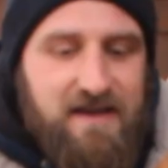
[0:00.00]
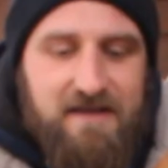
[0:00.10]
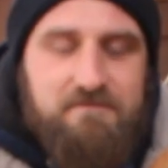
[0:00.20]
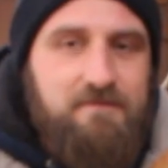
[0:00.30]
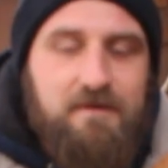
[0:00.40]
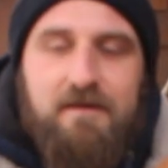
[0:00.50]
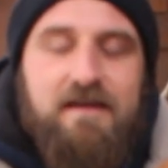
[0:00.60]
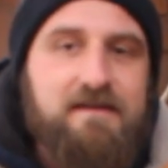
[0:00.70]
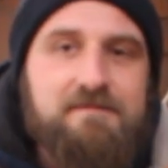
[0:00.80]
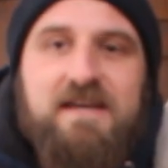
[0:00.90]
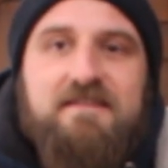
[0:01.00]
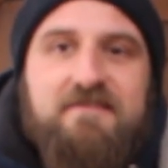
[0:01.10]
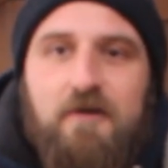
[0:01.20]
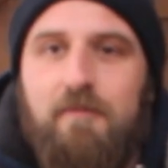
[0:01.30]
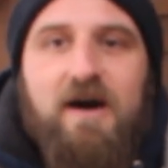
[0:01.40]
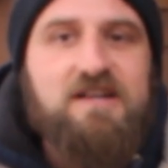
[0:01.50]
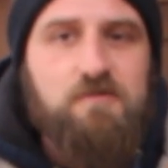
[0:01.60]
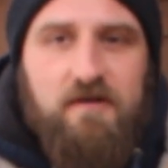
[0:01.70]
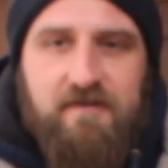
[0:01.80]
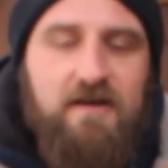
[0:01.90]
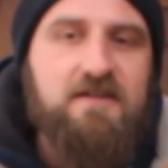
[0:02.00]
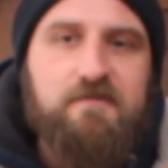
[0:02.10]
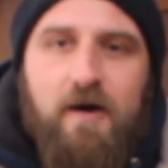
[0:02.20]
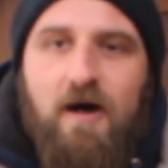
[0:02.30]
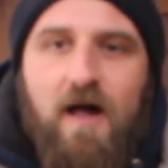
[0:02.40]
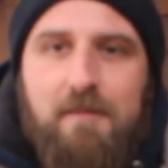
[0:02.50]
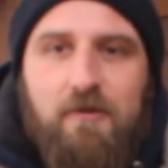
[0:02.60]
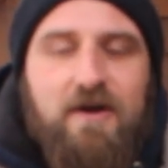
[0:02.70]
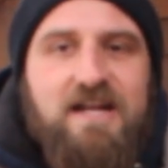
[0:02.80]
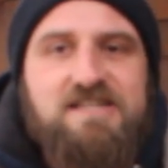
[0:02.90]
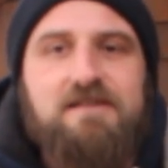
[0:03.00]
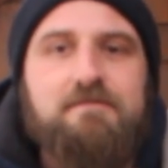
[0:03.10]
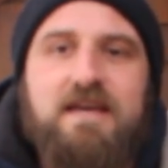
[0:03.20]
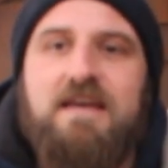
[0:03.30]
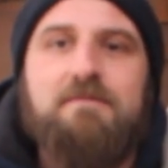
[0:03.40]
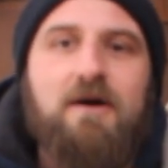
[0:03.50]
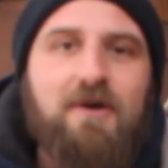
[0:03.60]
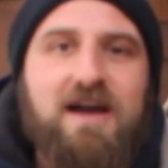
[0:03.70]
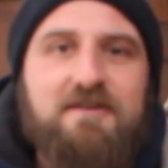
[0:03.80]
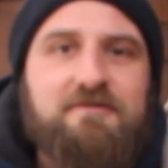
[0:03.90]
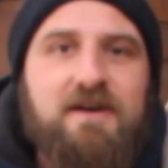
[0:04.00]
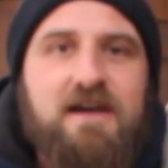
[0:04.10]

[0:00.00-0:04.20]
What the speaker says: It means so much. We're a very small operation, me, my wife,